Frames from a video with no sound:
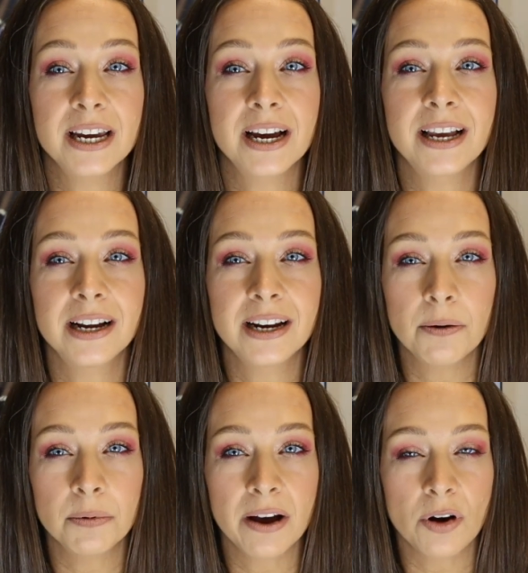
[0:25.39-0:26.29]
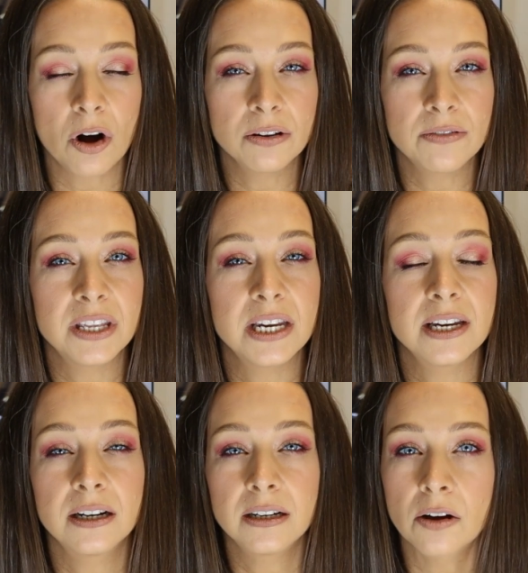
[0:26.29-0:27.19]
Again, I will have all of the
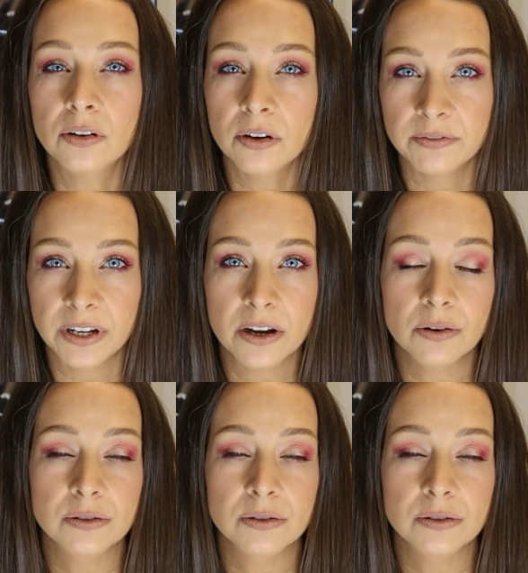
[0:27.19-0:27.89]
uh, other videos,